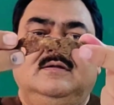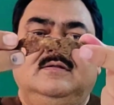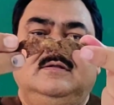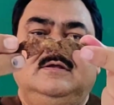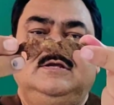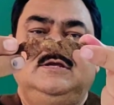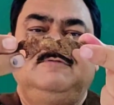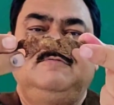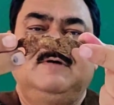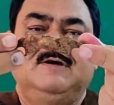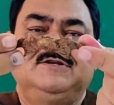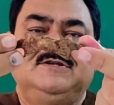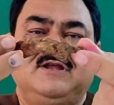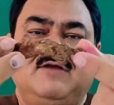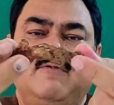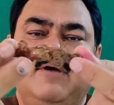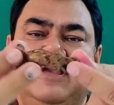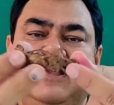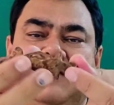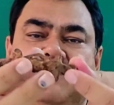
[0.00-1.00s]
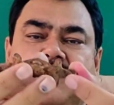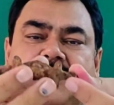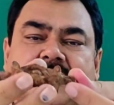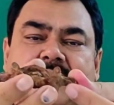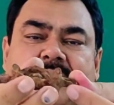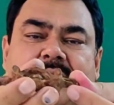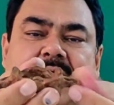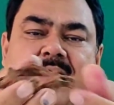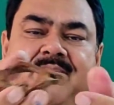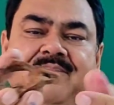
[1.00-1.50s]
This is first cervical
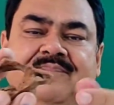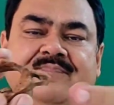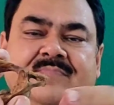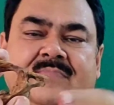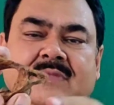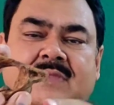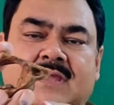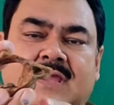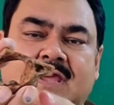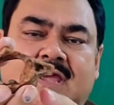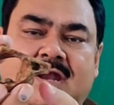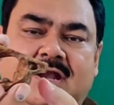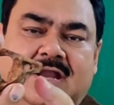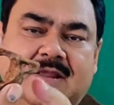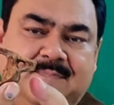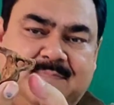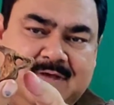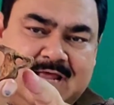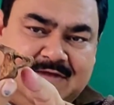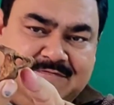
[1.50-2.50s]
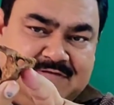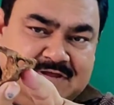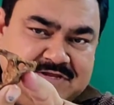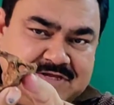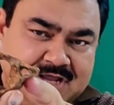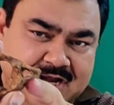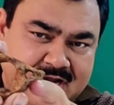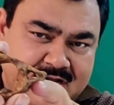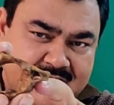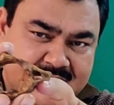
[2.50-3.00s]
vertebra. Typical
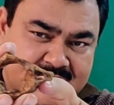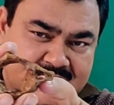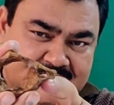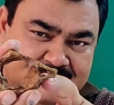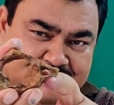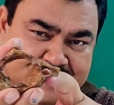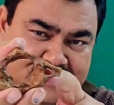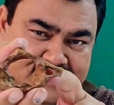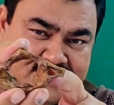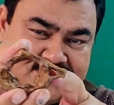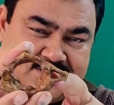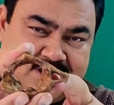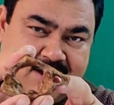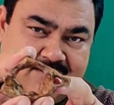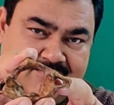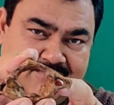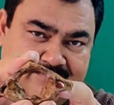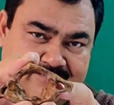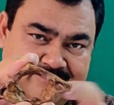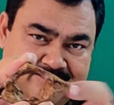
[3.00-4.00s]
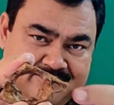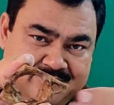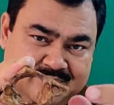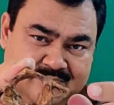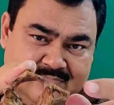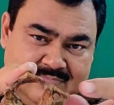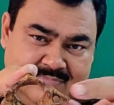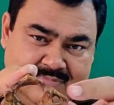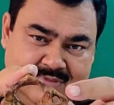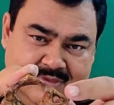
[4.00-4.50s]
feature is presence of,
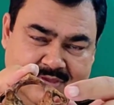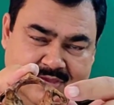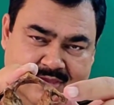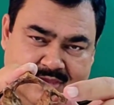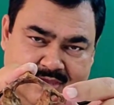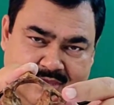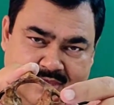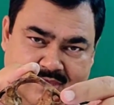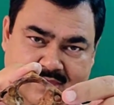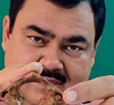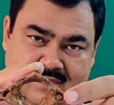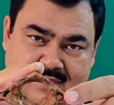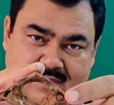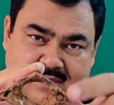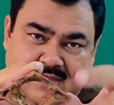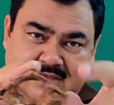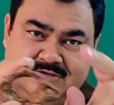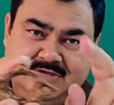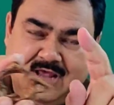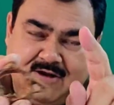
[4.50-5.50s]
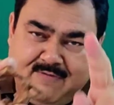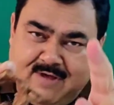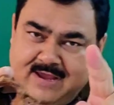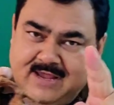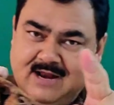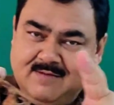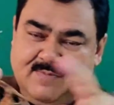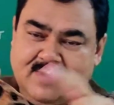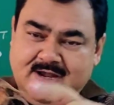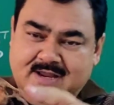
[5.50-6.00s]
in
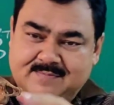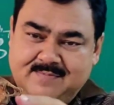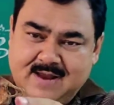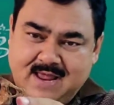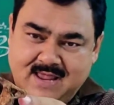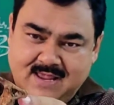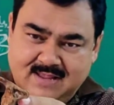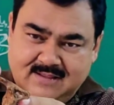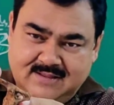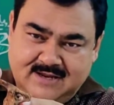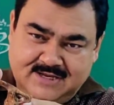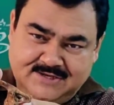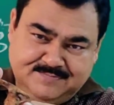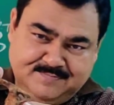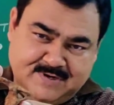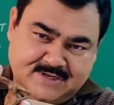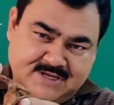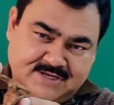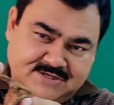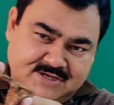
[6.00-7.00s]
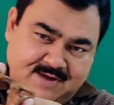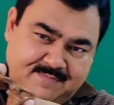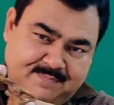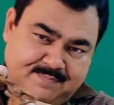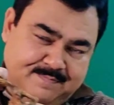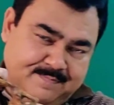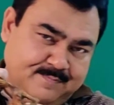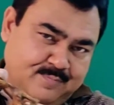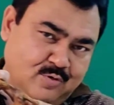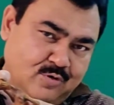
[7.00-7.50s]
cervical vertebra, there is presence
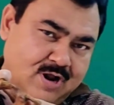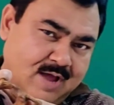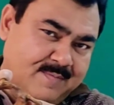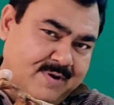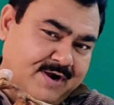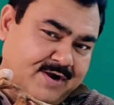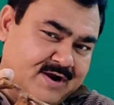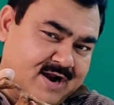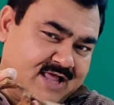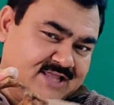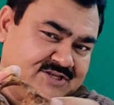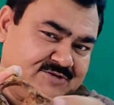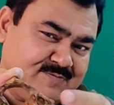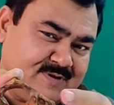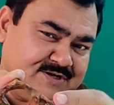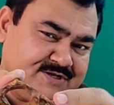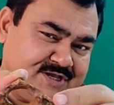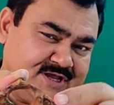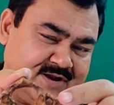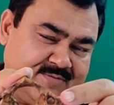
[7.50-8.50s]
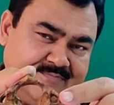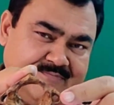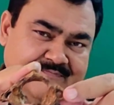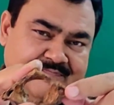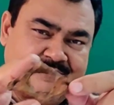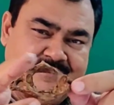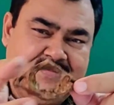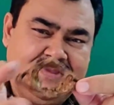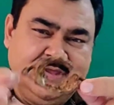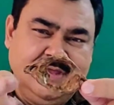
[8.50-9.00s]
of foramen transverse
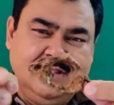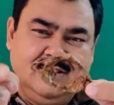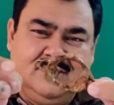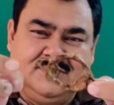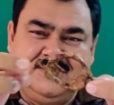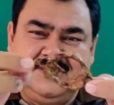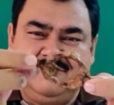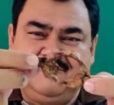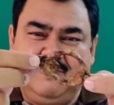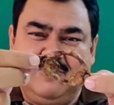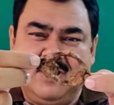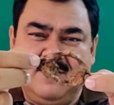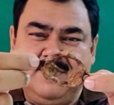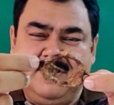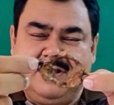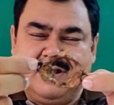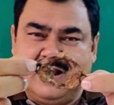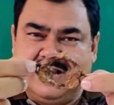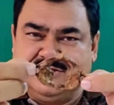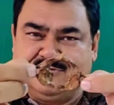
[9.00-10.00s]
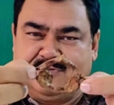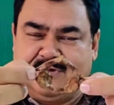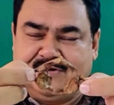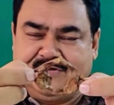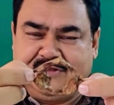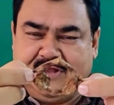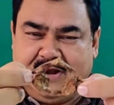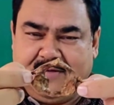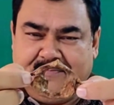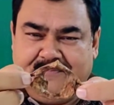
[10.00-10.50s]
cerebrum. This is foramen
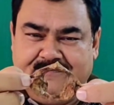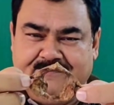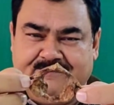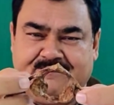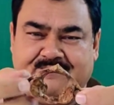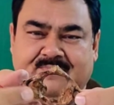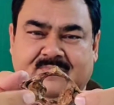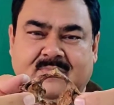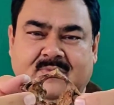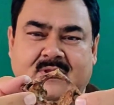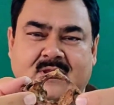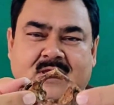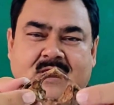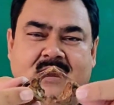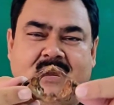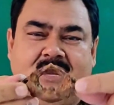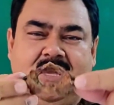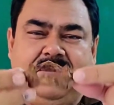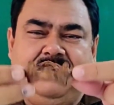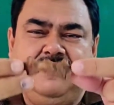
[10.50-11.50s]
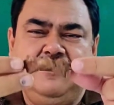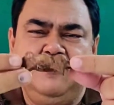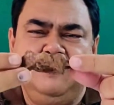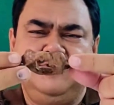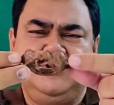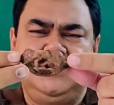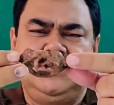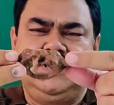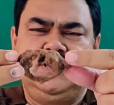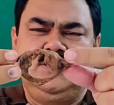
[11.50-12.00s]
transverse cerebrum. If you
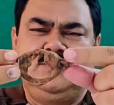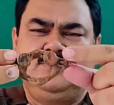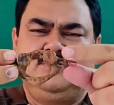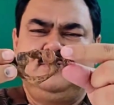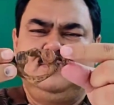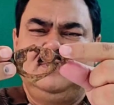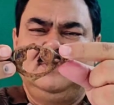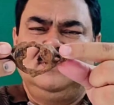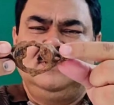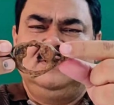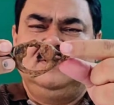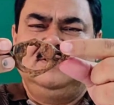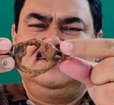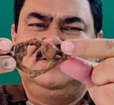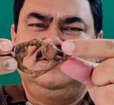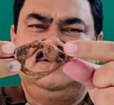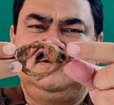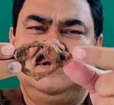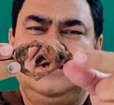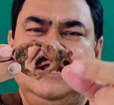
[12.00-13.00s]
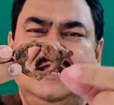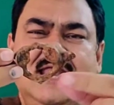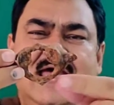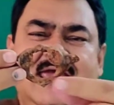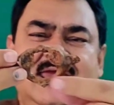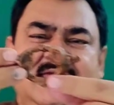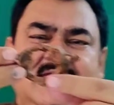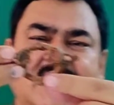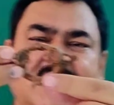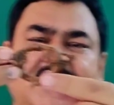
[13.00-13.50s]
see, this is
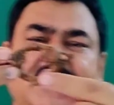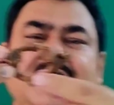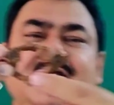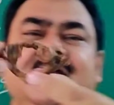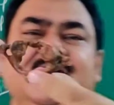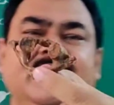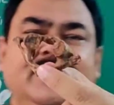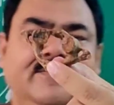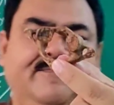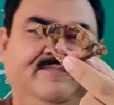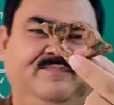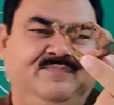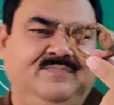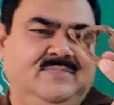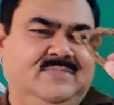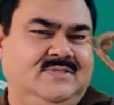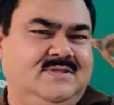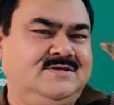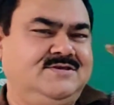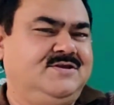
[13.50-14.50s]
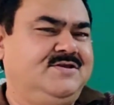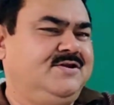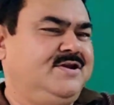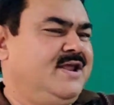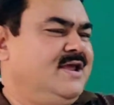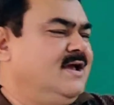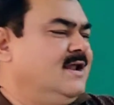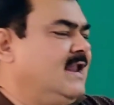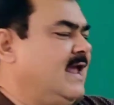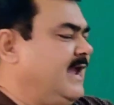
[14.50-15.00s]
like a ring. This is a
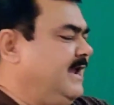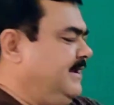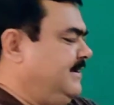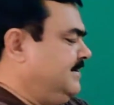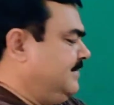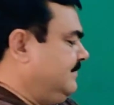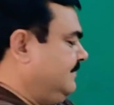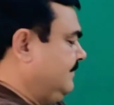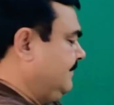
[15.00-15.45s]
ring line.